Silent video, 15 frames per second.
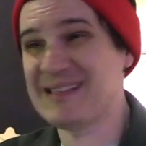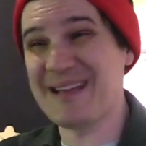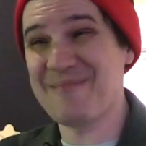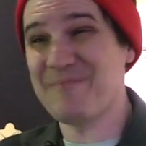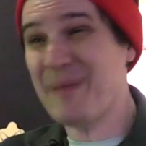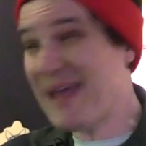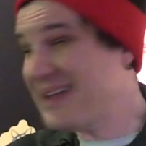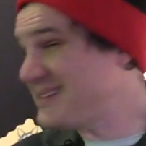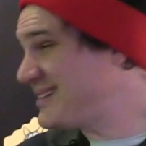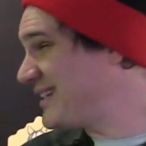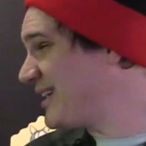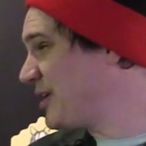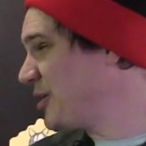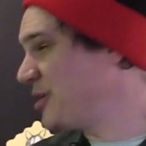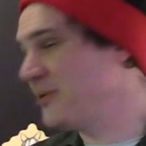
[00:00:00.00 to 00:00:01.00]
they
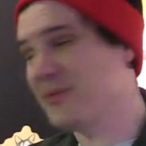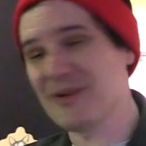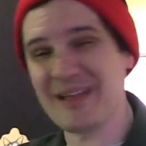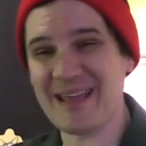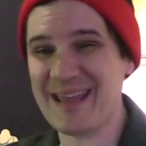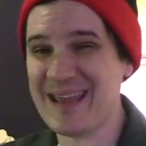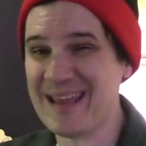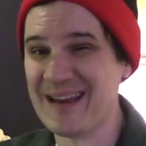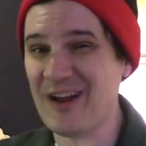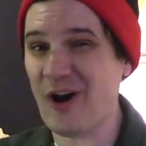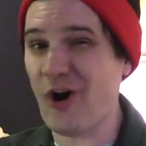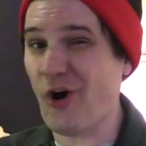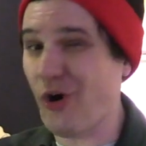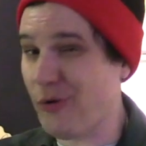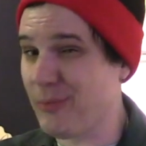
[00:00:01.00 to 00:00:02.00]
basically will eat
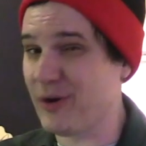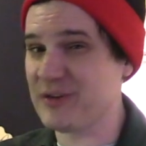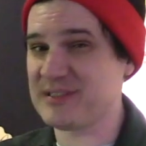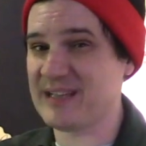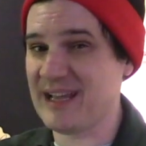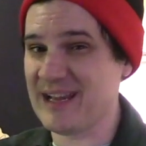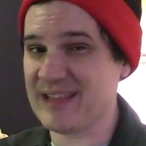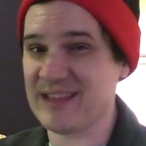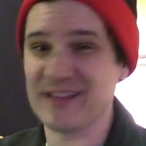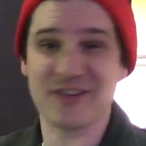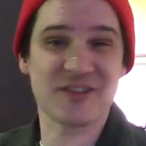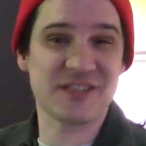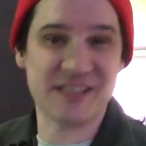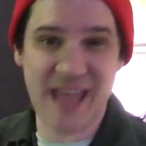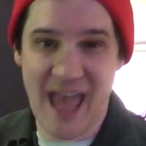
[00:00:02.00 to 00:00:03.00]
almost anything.
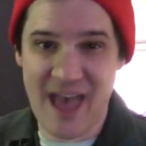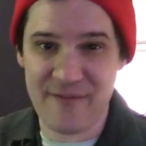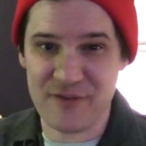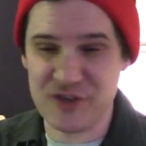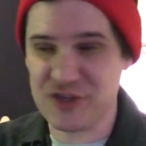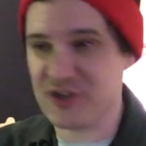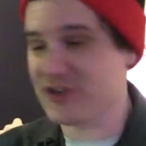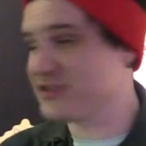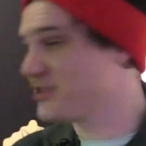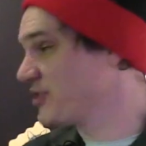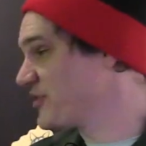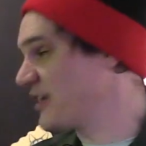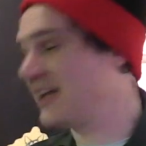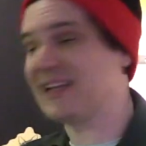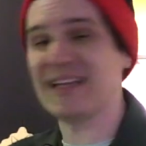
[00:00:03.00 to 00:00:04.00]
They're scavengers,
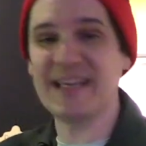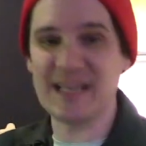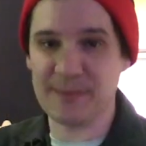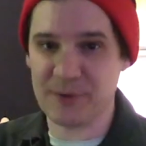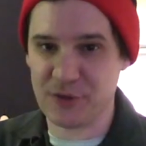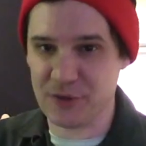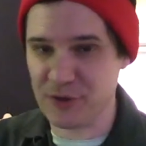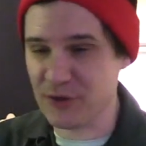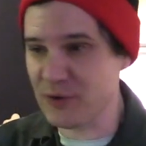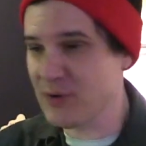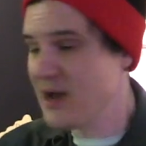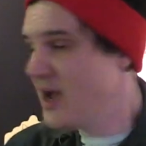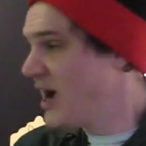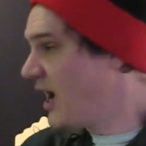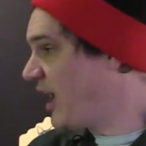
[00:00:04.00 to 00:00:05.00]
they're the cleanup crew.
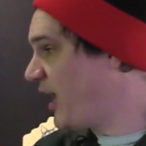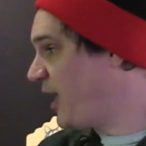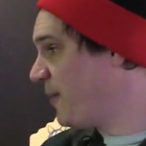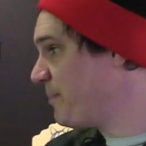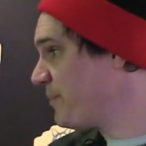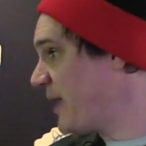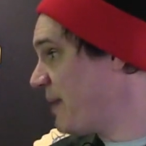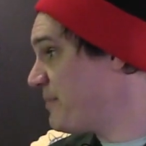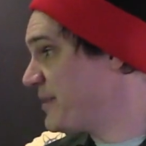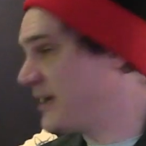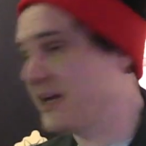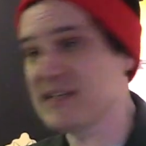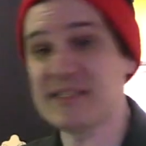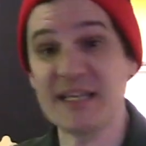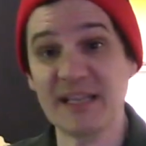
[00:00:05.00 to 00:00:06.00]
Um, and
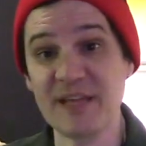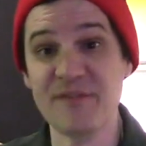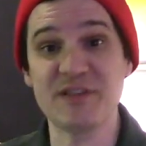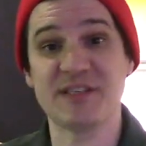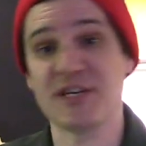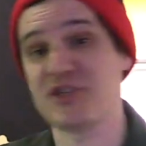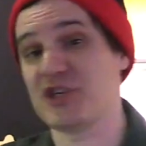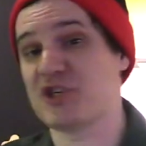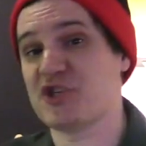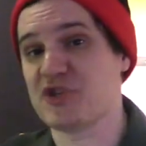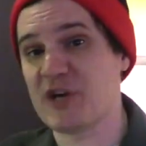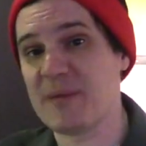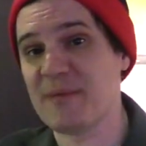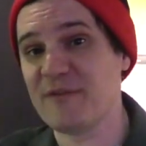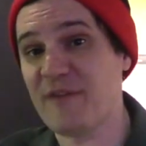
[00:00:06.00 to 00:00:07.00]
because they live in such
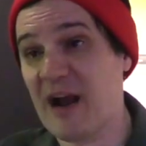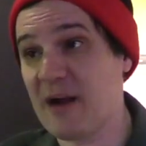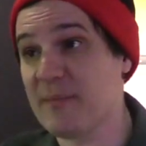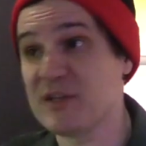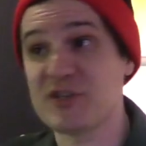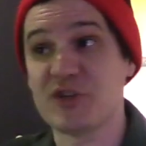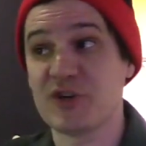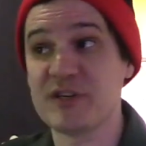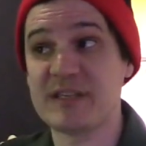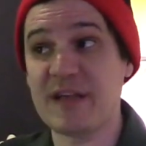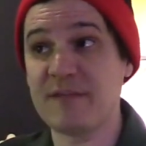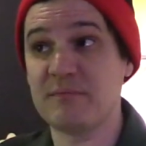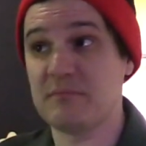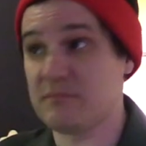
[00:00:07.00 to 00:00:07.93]
extreme environments, there is a